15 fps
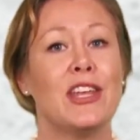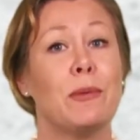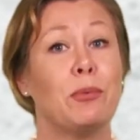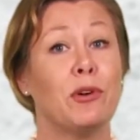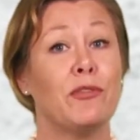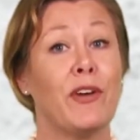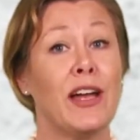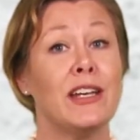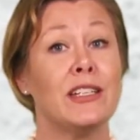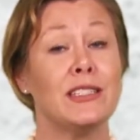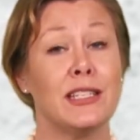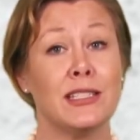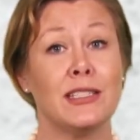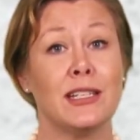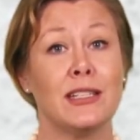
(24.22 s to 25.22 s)
that provide
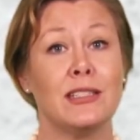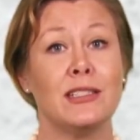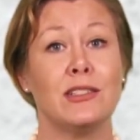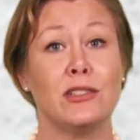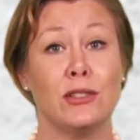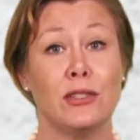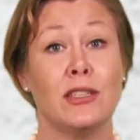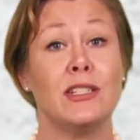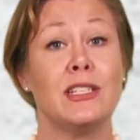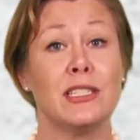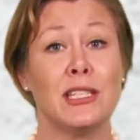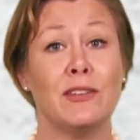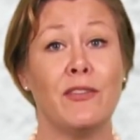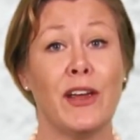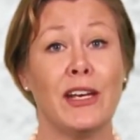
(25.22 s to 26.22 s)
assistance to the
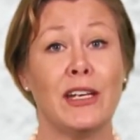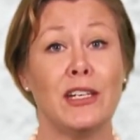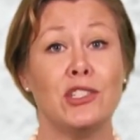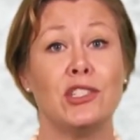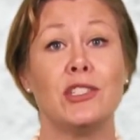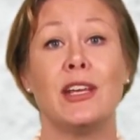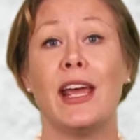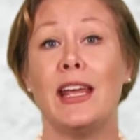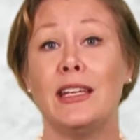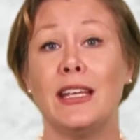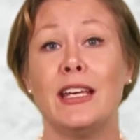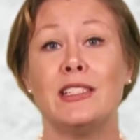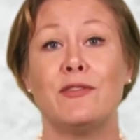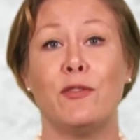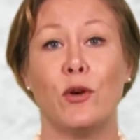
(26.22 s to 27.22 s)
disadvantaged and
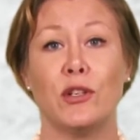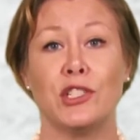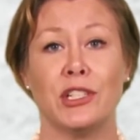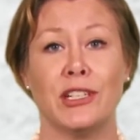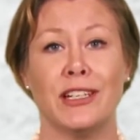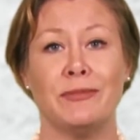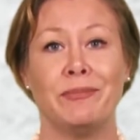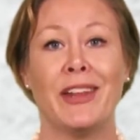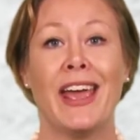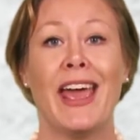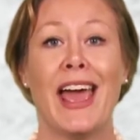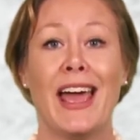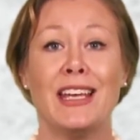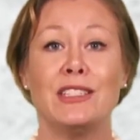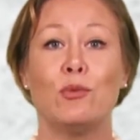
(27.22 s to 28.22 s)
less fortunate,
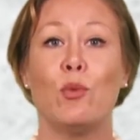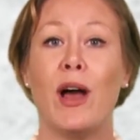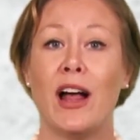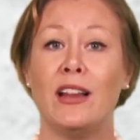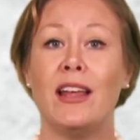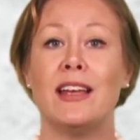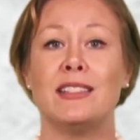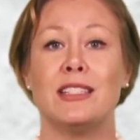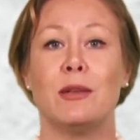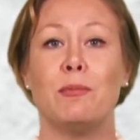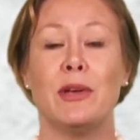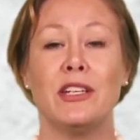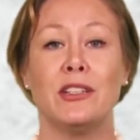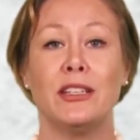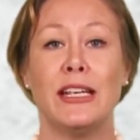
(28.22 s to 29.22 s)
as well as the
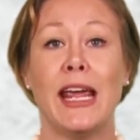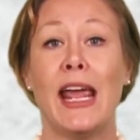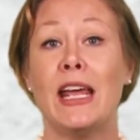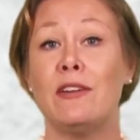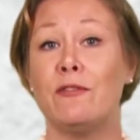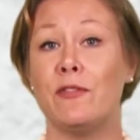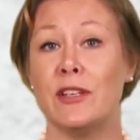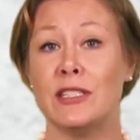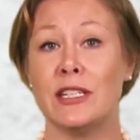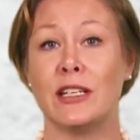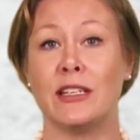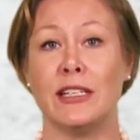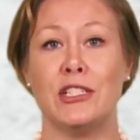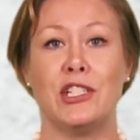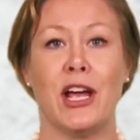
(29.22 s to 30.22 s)
mentally and
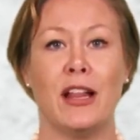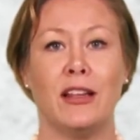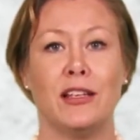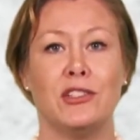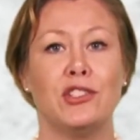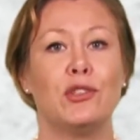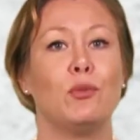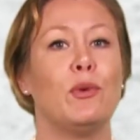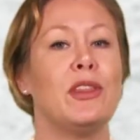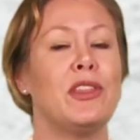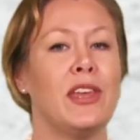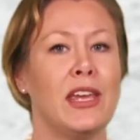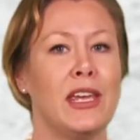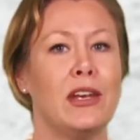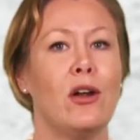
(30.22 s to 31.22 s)
physically challenged
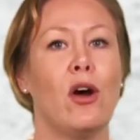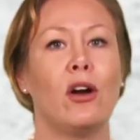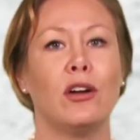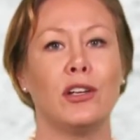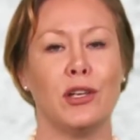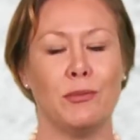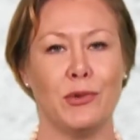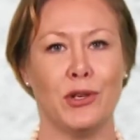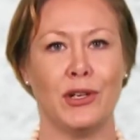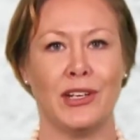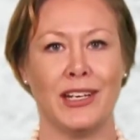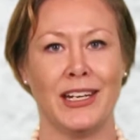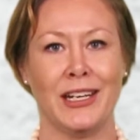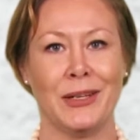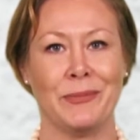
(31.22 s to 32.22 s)
within our
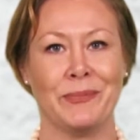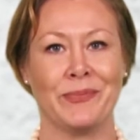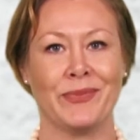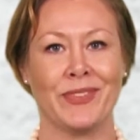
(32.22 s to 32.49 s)
community.